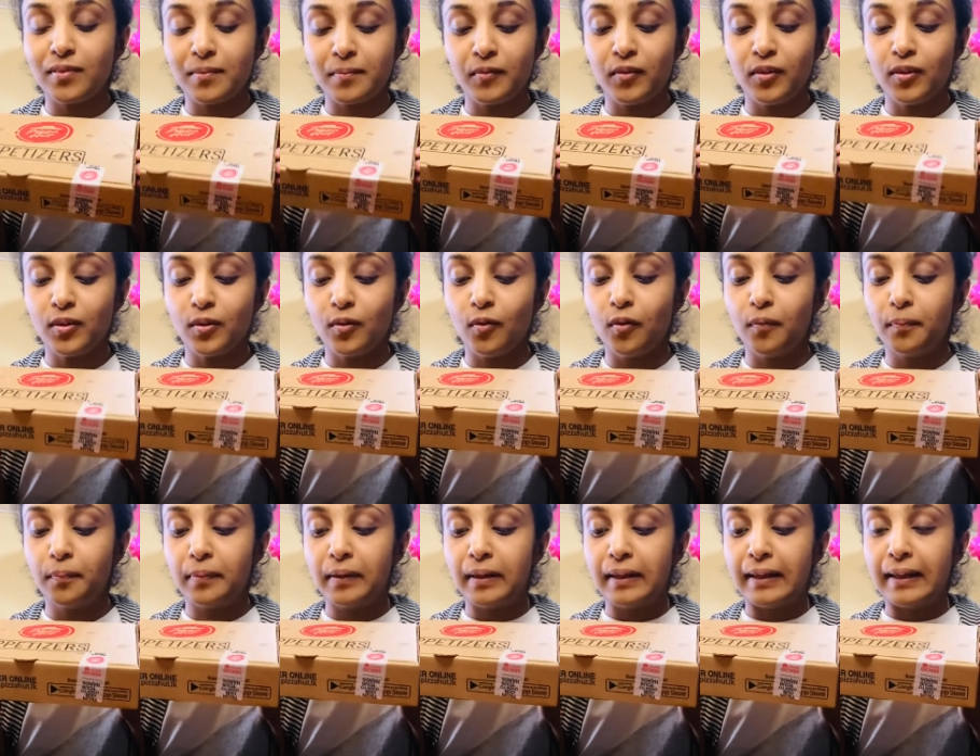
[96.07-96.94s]
I'm going to
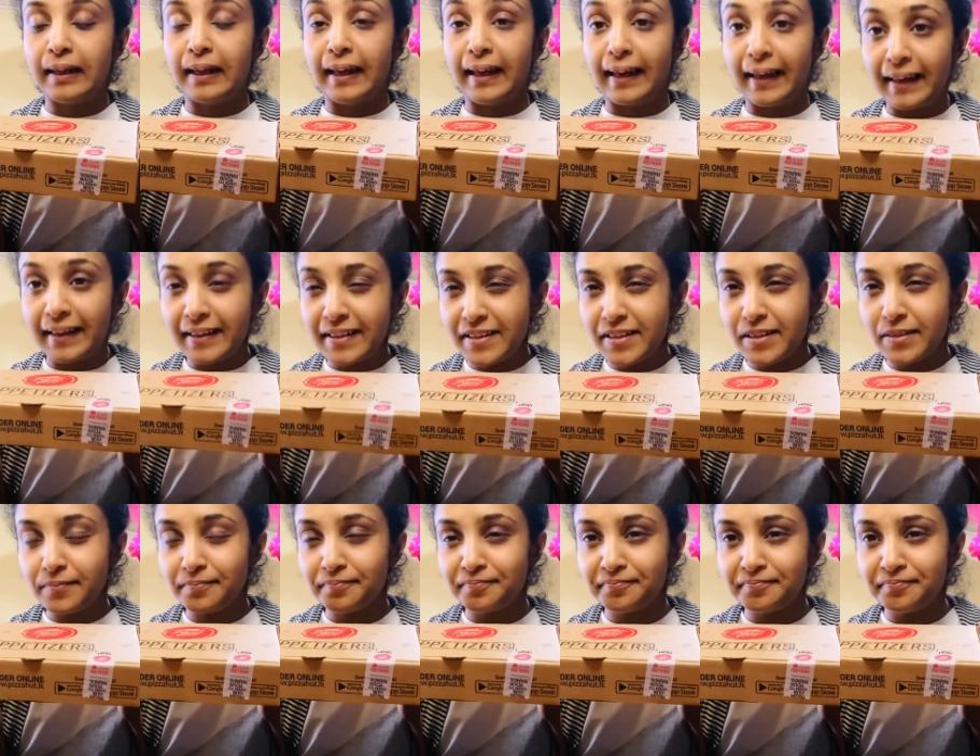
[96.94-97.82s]
open it.
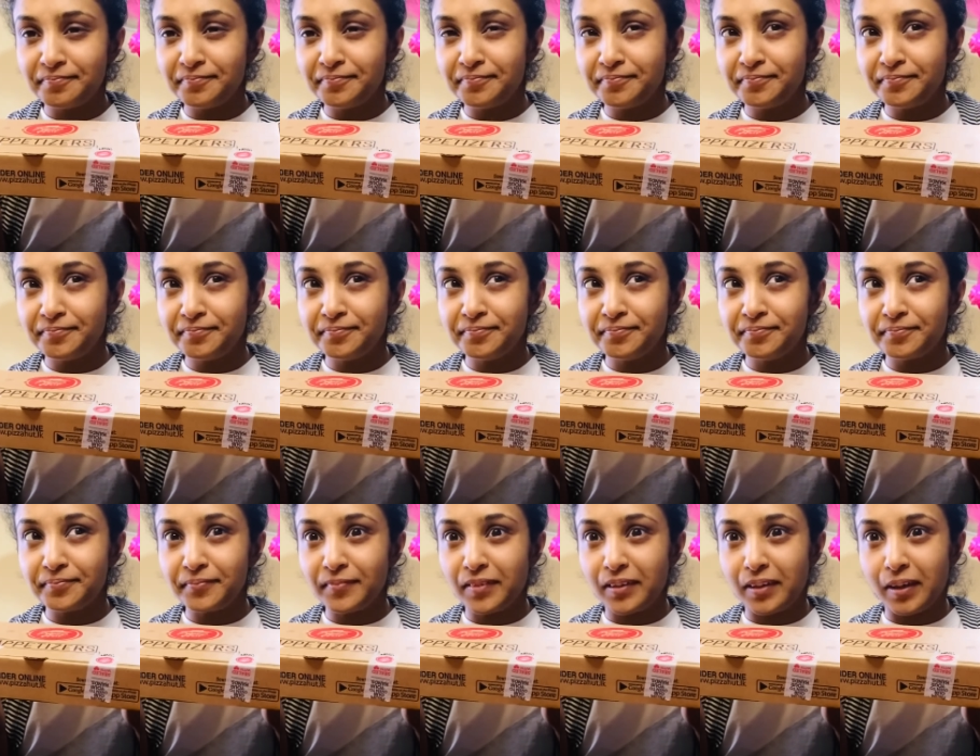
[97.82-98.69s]

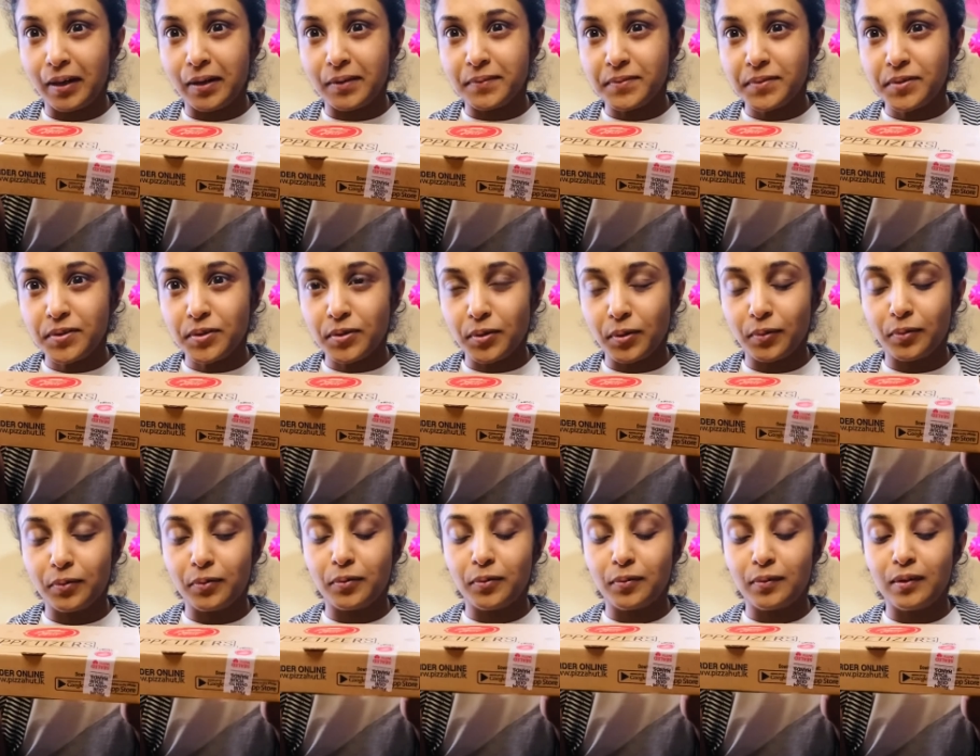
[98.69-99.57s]
Mm, yeah,
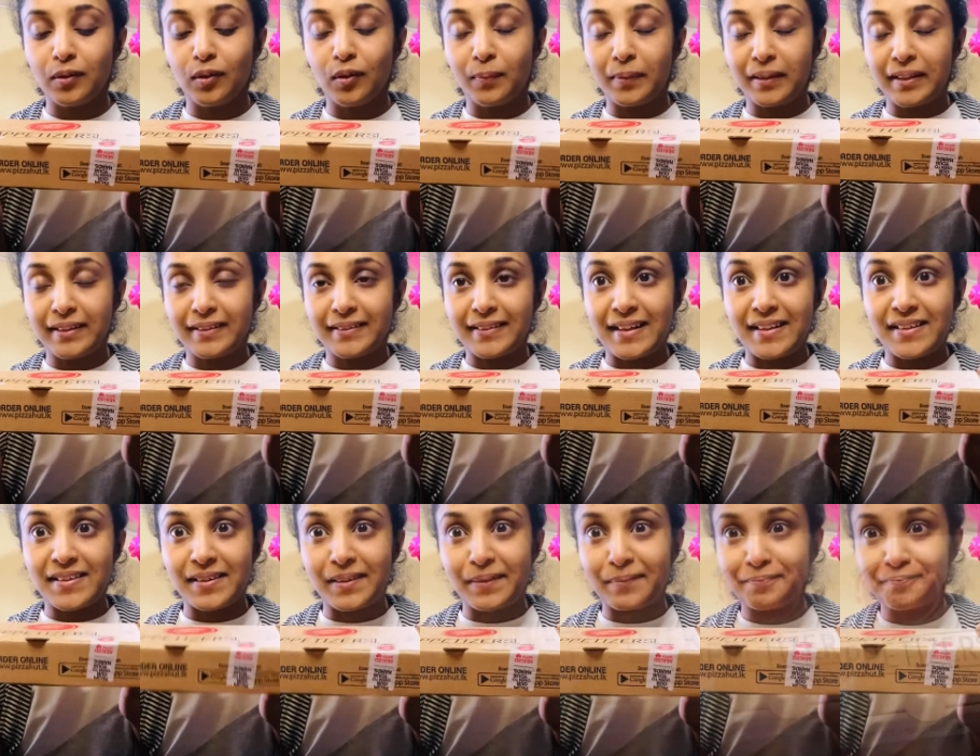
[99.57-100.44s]
so we'll open it and
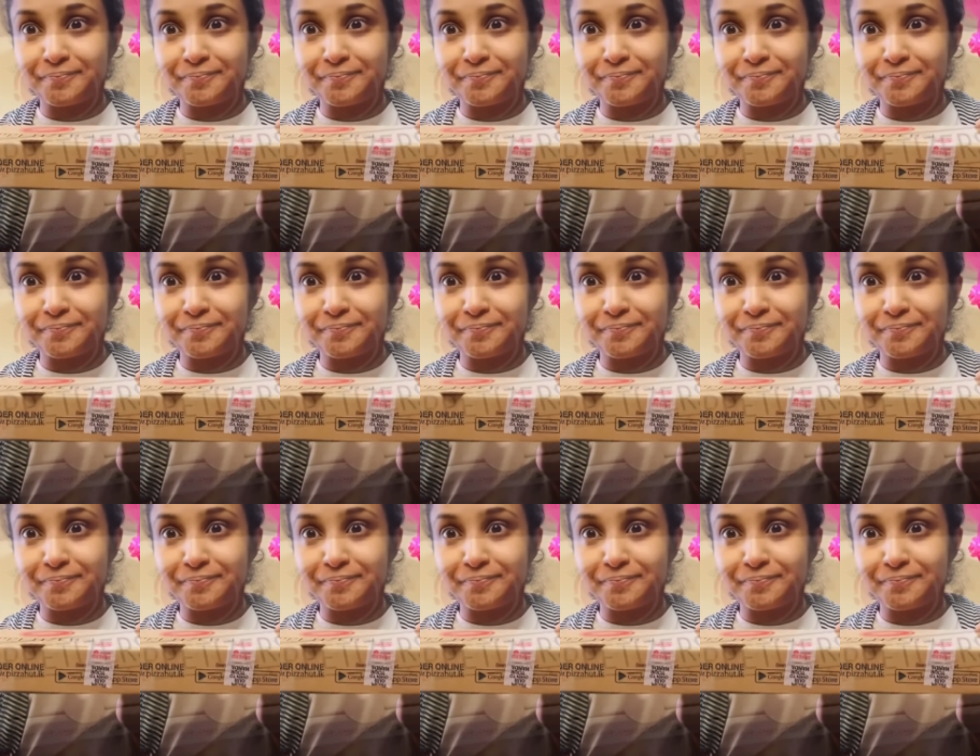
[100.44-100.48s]
see.